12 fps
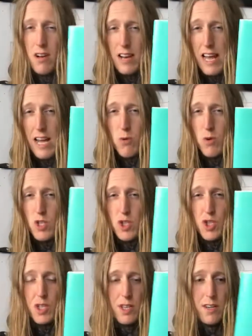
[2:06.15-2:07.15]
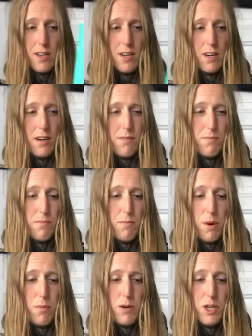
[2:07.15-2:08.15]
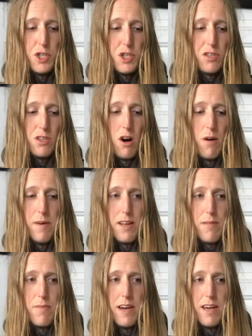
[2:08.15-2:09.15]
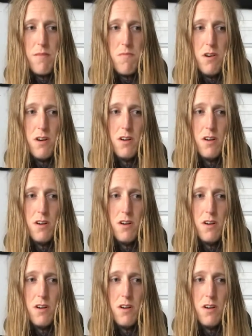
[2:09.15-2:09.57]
language published comics by him.